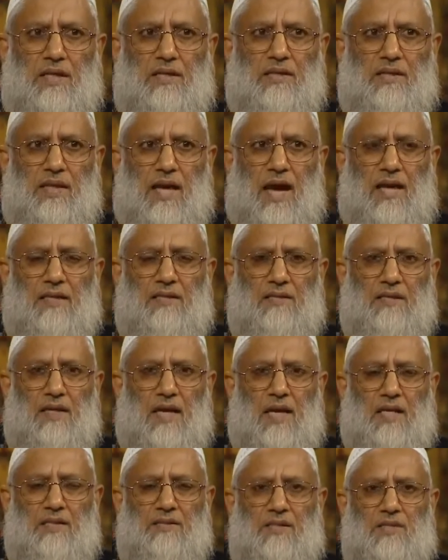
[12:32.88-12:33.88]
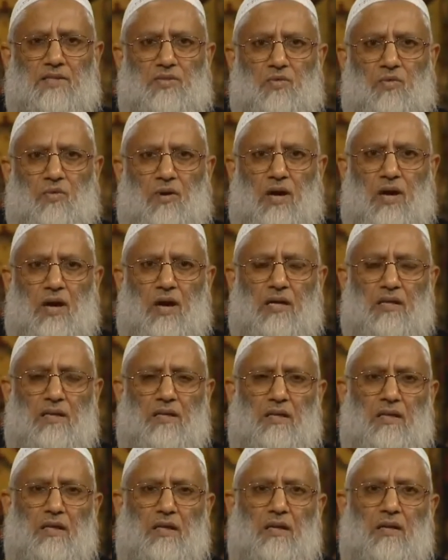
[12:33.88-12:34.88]
that this Quran
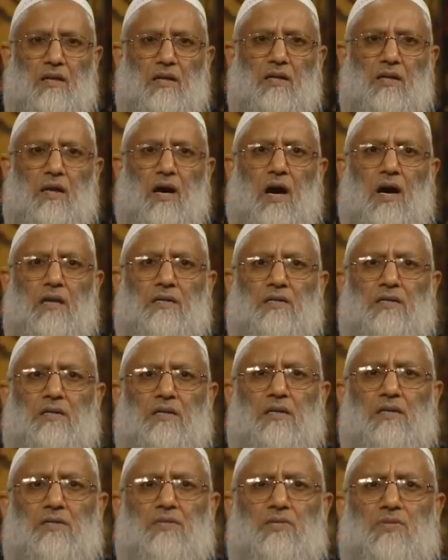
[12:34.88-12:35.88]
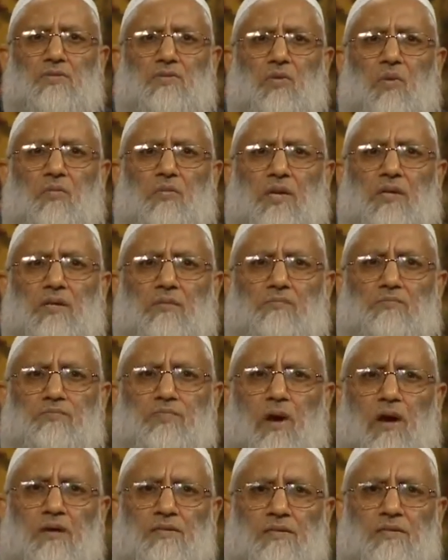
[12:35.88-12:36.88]
got so many
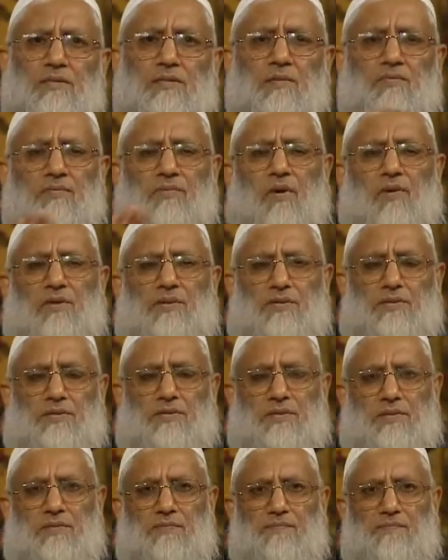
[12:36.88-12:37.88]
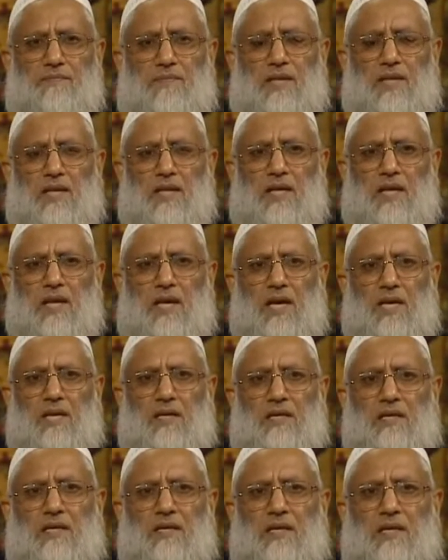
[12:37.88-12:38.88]
branches of knowledges.
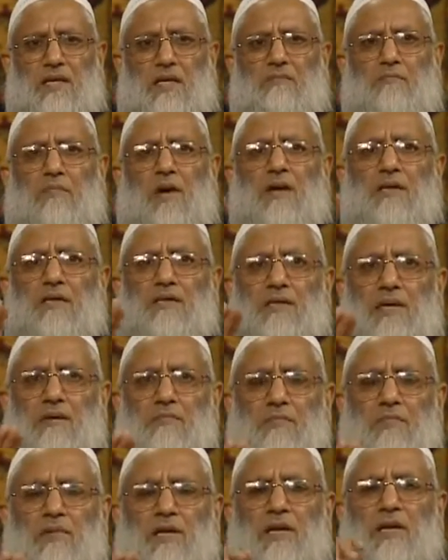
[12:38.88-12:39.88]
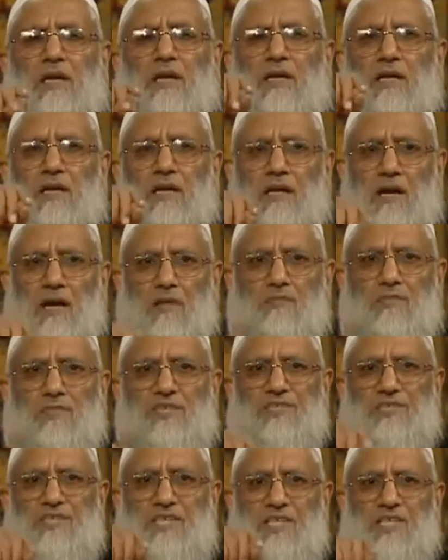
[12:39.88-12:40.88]
And among them comes
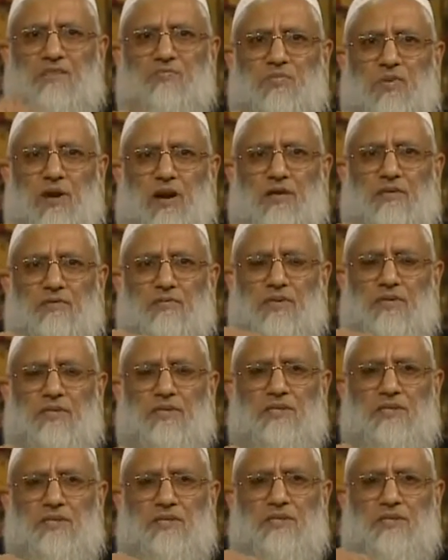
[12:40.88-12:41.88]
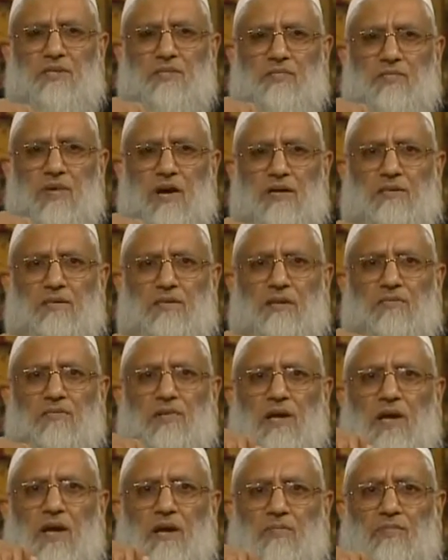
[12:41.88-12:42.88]
this branch, which is the branch of
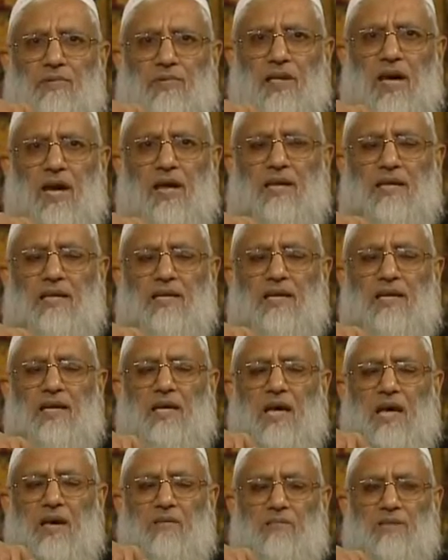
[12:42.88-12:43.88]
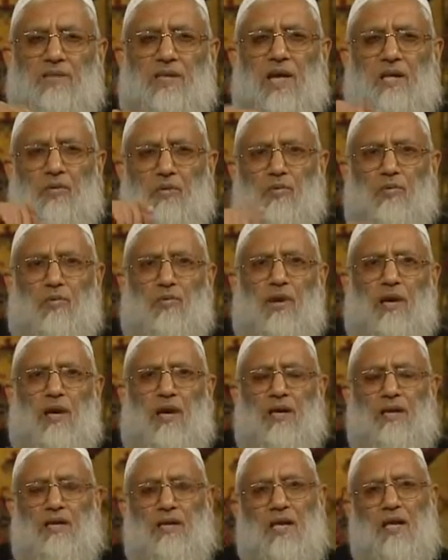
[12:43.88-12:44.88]
Al-Amthal. Amthal
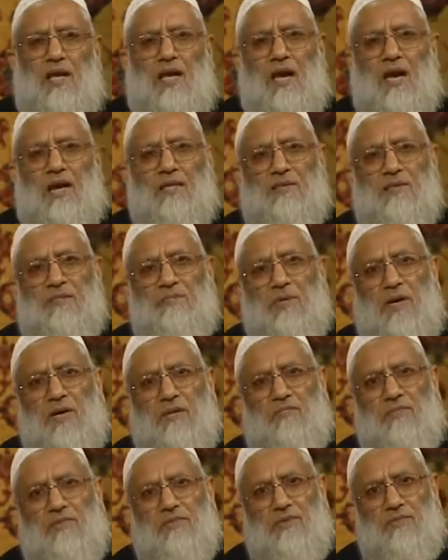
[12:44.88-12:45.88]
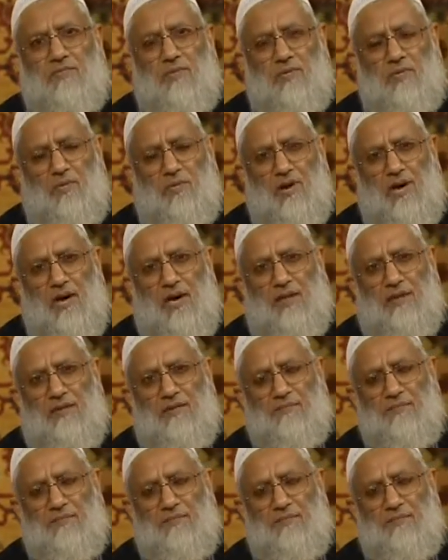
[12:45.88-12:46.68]
Al-Quran are the parables of Al-Quran.